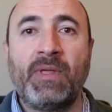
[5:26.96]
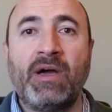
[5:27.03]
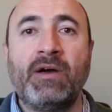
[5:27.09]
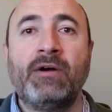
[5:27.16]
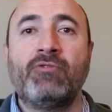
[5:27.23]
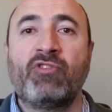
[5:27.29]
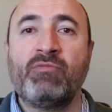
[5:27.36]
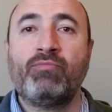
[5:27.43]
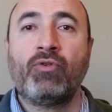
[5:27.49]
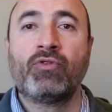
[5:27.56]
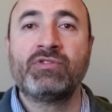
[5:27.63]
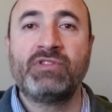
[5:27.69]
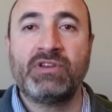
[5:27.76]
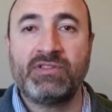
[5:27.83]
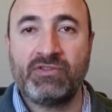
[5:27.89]
uh,
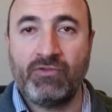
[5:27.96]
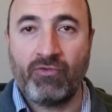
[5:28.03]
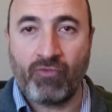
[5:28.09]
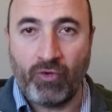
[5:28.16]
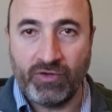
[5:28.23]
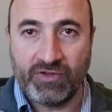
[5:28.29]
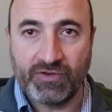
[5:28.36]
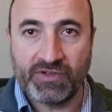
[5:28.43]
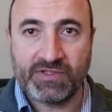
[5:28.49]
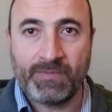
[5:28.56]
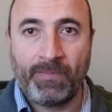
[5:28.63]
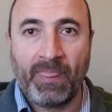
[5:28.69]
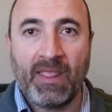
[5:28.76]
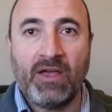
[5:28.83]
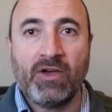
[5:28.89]
reported
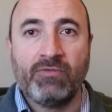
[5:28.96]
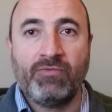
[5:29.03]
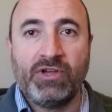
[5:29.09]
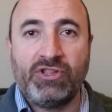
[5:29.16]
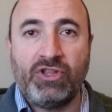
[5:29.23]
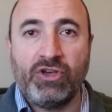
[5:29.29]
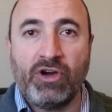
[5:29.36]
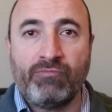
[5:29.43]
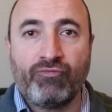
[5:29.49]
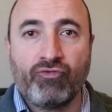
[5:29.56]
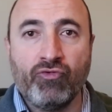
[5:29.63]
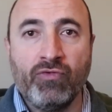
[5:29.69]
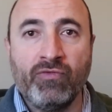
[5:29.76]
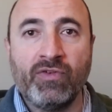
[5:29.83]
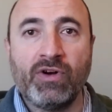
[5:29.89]
Reuters. With the
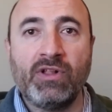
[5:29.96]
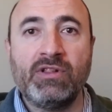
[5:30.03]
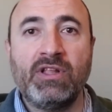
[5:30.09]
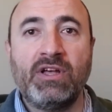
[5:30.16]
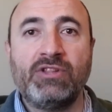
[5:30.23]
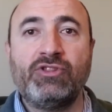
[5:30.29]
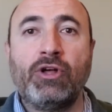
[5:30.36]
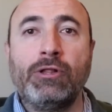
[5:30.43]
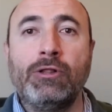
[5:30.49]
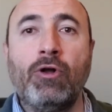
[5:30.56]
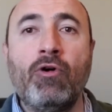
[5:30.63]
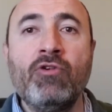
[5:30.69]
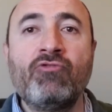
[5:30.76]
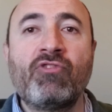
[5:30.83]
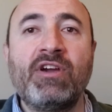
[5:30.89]
approval, the
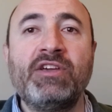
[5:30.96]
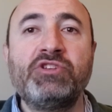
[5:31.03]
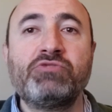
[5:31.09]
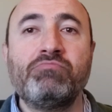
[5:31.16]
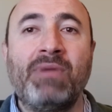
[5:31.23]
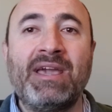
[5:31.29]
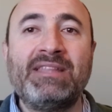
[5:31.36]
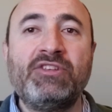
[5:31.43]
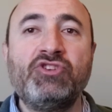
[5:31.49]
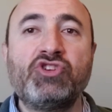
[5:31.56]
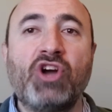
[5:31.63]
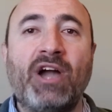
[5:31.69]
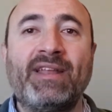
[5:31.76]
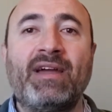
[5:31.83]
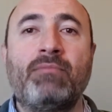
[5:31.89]
long range made in
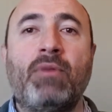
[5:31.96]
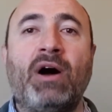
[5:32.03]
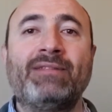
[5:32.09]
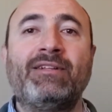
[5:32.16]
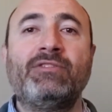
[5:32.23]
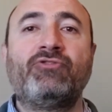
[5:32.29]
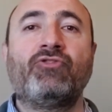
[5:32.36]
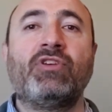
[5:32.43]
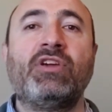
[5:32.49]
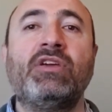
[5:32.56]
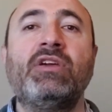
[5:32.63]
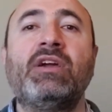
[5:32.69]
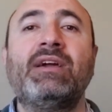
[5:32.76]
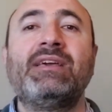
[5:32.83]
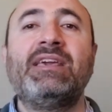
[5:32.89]
China Model
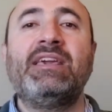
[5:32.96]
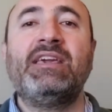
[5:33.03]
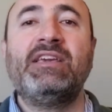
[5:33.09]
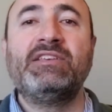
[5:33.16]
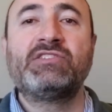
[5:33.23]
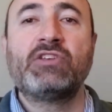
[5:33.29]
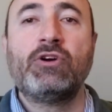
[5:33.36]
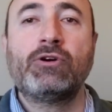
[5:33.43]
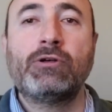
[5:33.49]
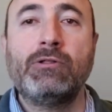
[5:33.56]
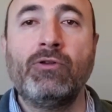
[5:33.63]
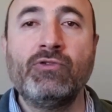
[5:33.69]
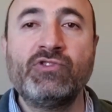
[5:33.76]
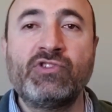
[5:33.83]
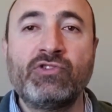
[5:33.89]
3 is
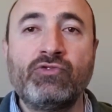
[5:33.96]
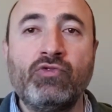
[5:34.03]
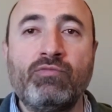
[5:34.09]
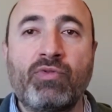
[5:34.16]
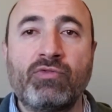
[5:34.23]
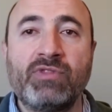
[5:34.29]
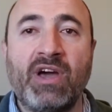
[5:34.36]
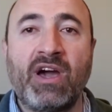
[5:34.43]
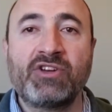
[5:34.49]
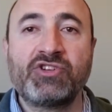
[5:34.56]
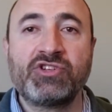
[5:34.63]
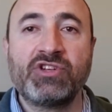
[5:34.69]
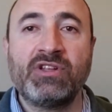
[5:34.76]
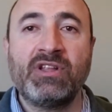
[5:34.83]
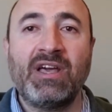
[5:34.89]
closer to
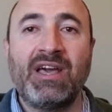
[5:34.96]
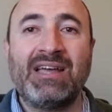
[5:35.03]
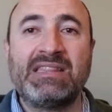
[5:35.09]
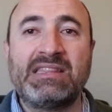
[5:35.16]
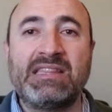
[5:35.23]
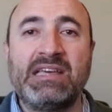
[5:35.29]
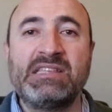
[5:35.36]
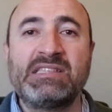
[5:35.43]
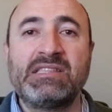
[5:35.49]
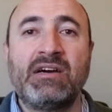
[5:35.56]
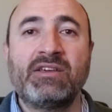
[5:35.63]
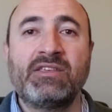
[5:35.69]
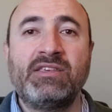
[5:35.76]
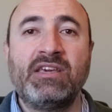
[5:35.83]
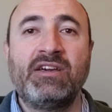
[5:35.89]
production at
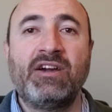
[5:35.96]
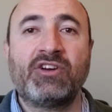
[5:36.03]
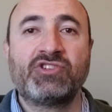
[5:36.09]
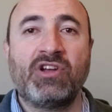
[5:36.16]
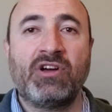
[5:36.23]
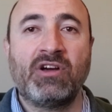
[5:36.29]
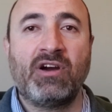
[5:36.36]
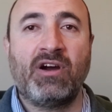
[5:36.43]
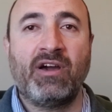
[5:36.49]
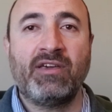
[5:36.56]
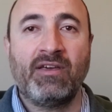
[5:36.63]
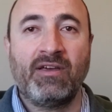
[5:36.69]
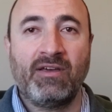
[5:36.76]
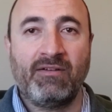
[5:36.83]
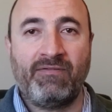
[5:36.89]
Tesla Giga
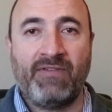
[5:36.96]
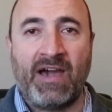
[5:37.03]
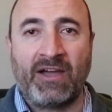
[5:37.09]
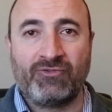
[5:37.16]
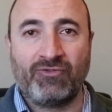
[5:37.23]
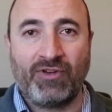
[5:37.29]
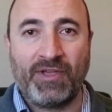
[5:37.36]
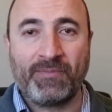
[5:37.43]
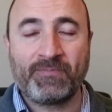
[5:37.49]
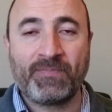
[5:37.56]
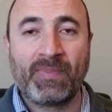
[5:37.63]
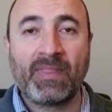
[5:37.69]
Shanghai factory,